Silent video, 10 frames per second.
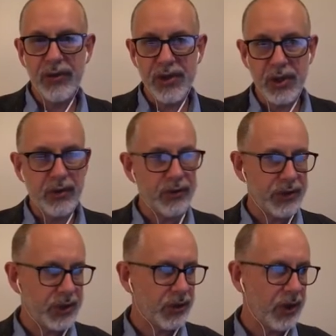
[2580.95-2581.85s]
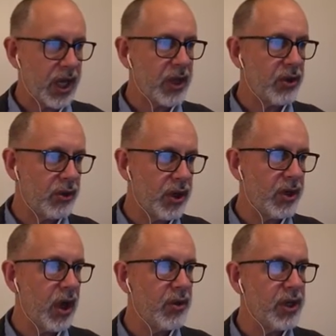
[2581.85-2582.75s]
sort of to create your own
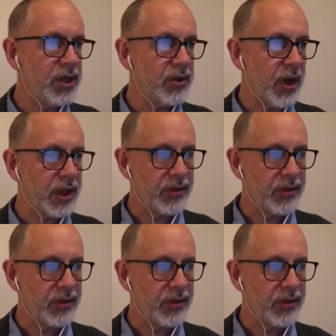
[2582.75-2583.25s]
interactive